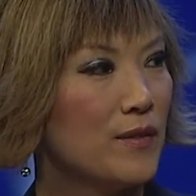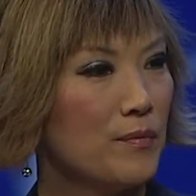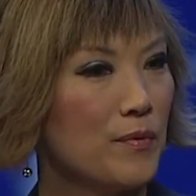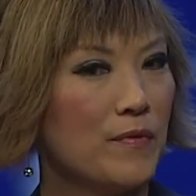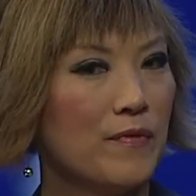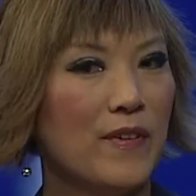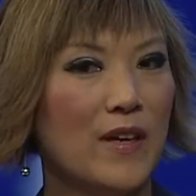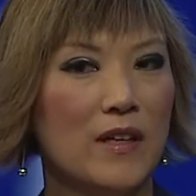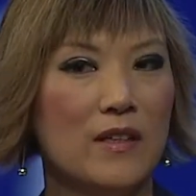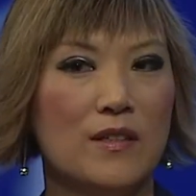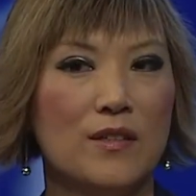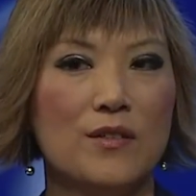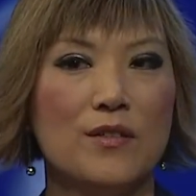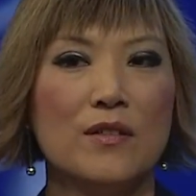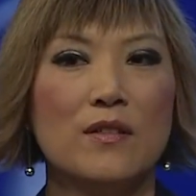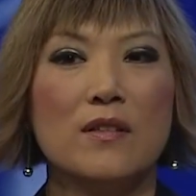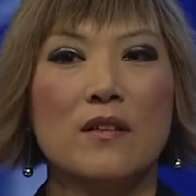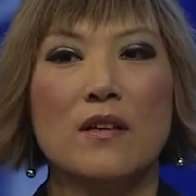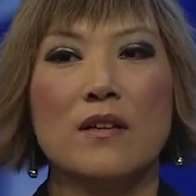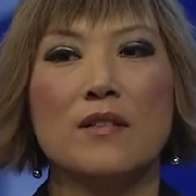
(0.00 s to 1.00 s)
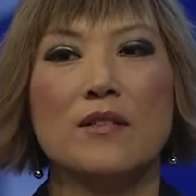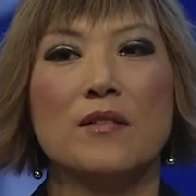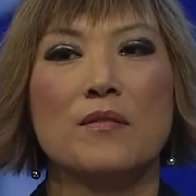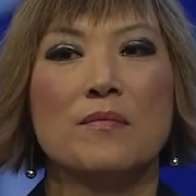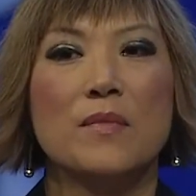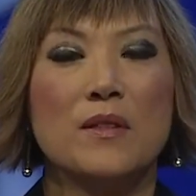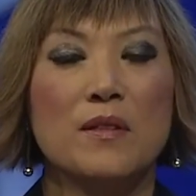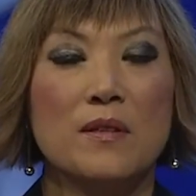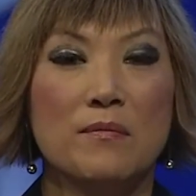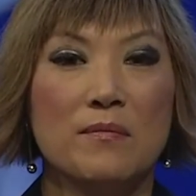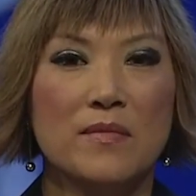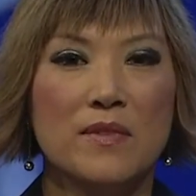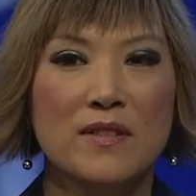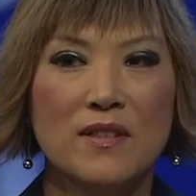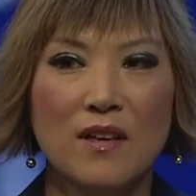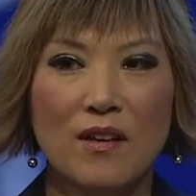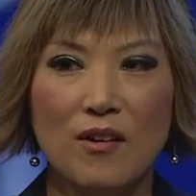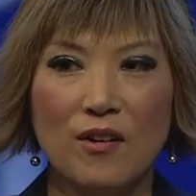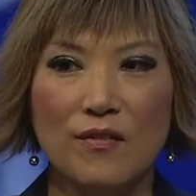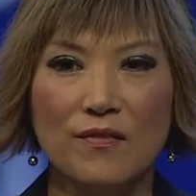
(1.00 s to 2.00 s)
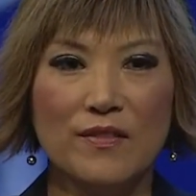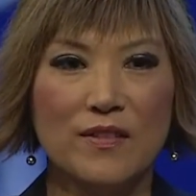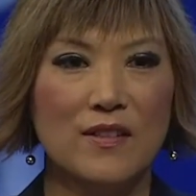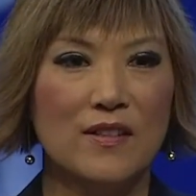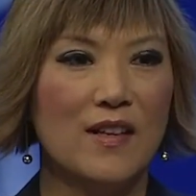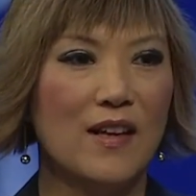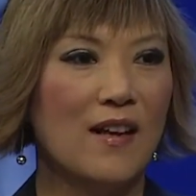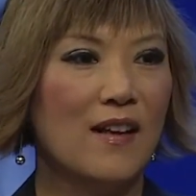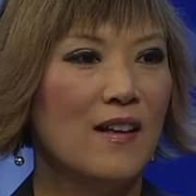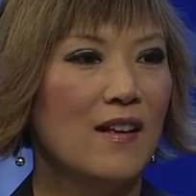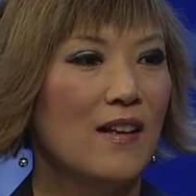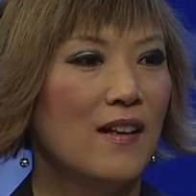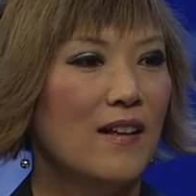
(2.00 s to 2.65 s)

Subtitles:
provider to the customer themselves, that